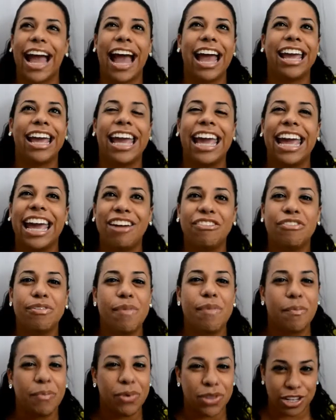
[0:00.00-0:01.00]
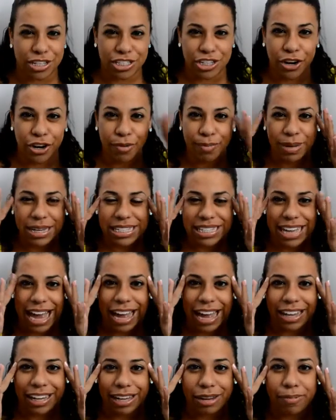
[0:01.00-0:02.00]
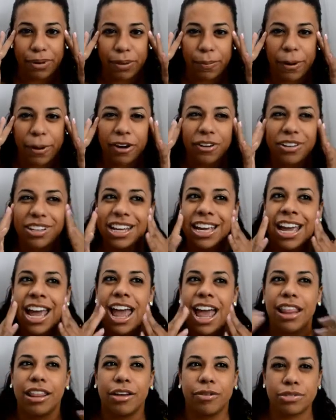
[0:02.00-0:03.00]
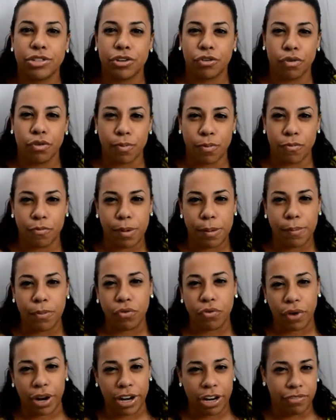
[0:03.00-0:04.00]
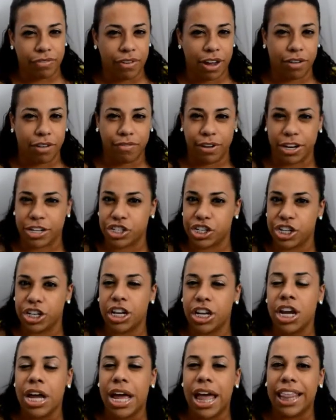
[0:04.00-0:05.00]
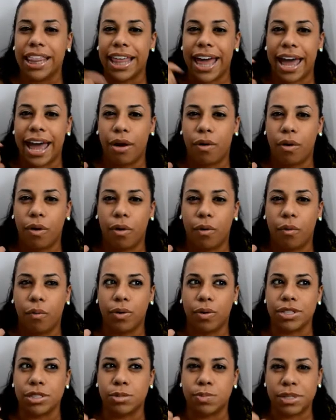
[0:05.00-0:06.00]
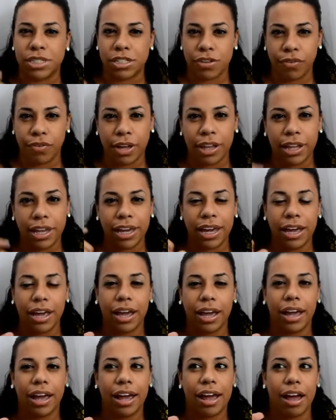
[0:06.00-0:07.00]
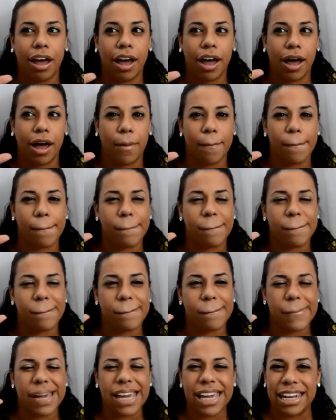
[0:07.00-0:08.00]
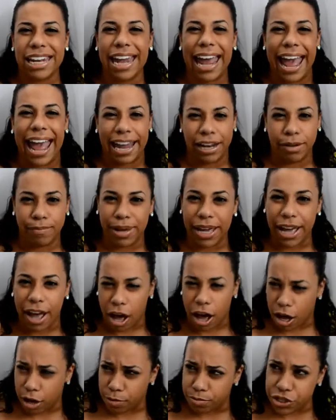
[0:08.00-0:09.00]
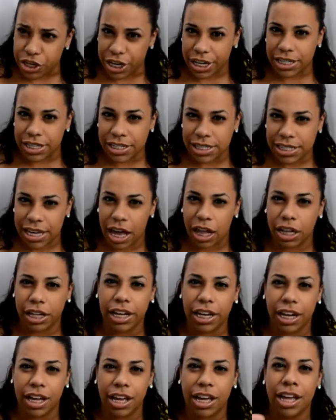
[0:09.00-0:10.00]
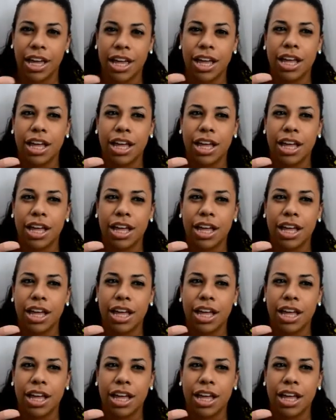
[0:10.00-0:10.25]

I can't remember the term exactly, but apparently there was a group of people writing fanfiction that was specifically inanimate objects telling